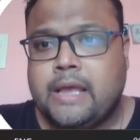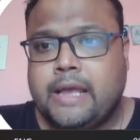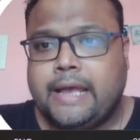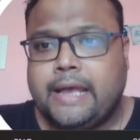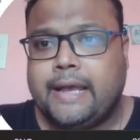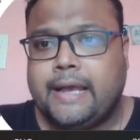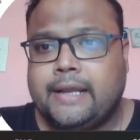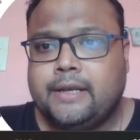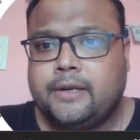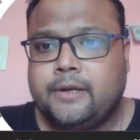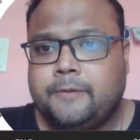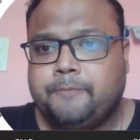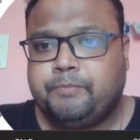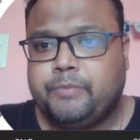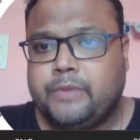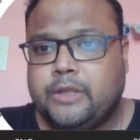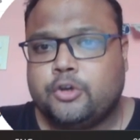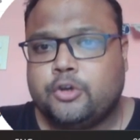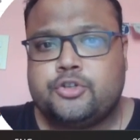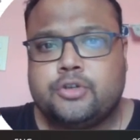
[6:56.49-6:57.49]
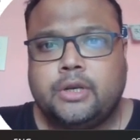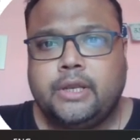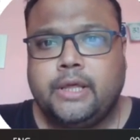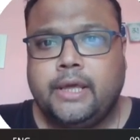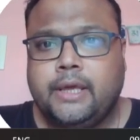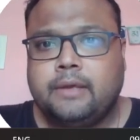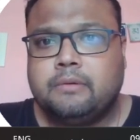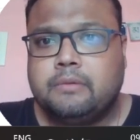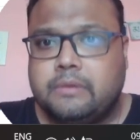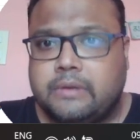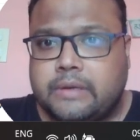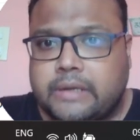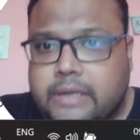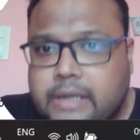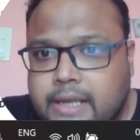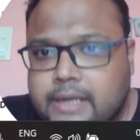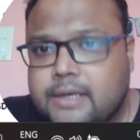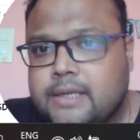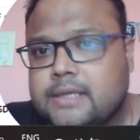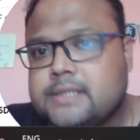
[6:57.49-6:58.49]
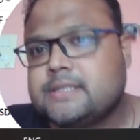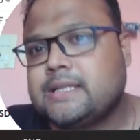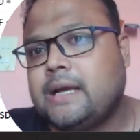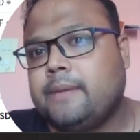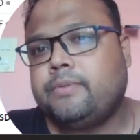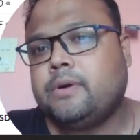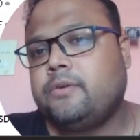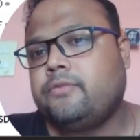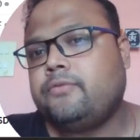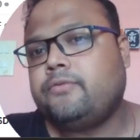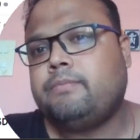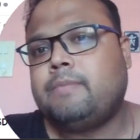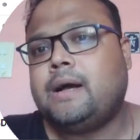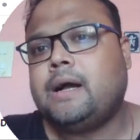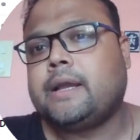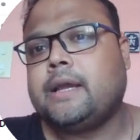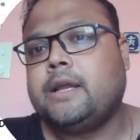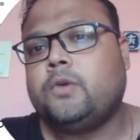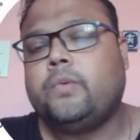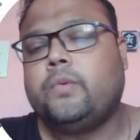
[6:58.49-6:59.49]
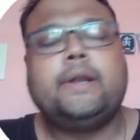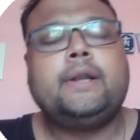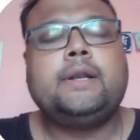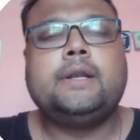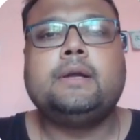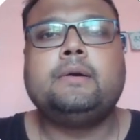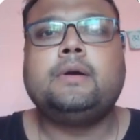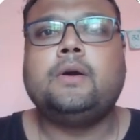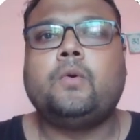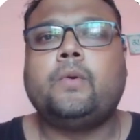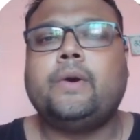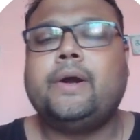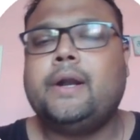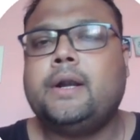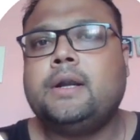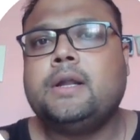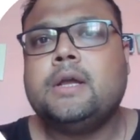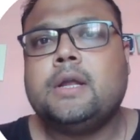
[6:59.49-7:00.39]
And usually in this type of market, where